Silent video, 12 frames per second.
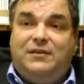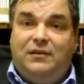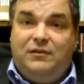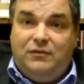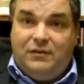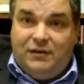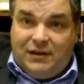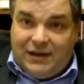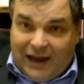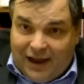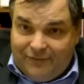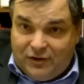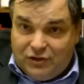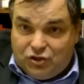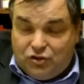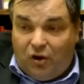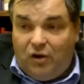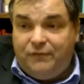to cover the
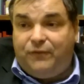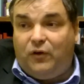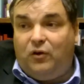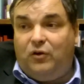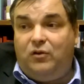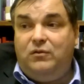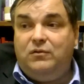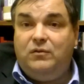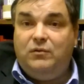shortfall